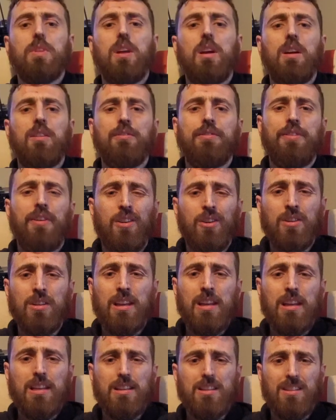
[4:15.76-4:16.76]
and
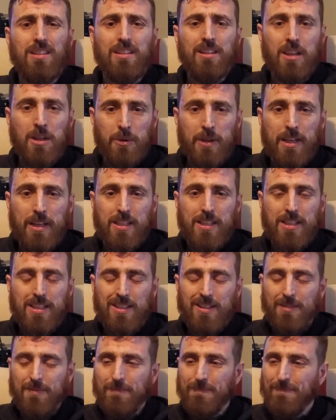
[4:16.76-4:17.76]
finally,
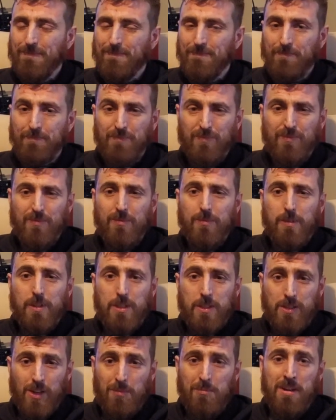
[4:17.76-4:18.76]
Lewis,
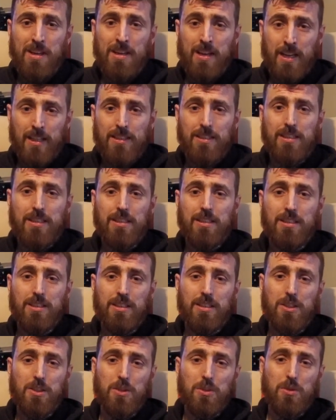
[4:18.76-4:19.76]
stop being nasty
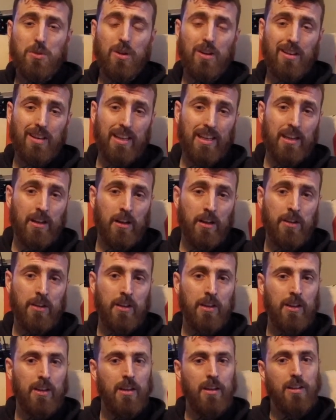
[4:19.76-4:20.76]
to Leon.
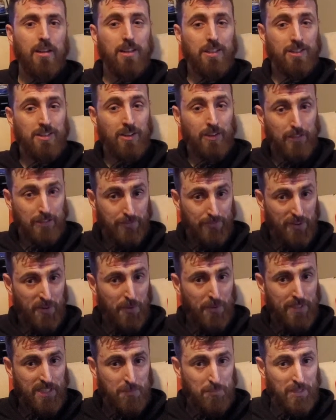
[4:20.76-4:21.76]
It's not his
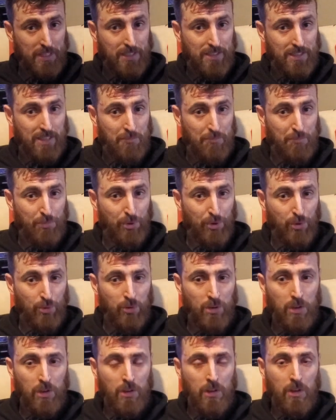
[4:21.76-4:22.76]
fault, he's a bit
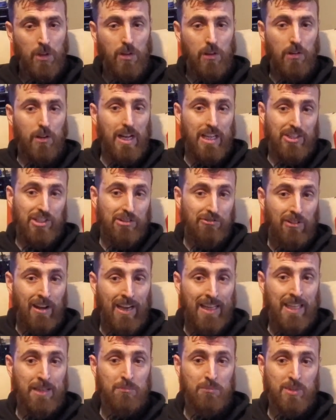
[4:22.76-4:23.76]
simple. I actually
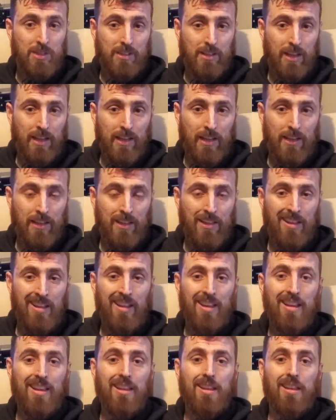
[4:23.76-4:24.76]
rang him today
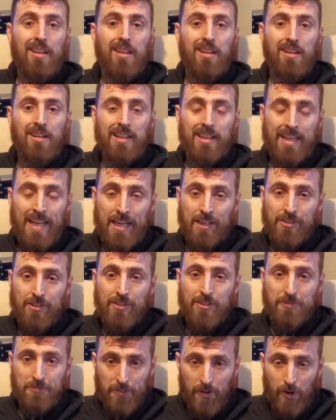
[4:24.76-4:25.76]
and he
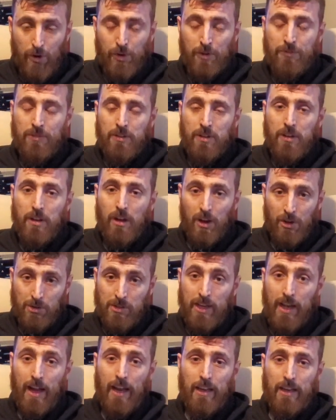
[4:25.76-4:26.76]
counted to five,
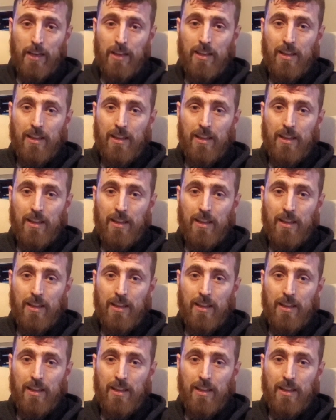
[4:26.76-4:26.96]
okay.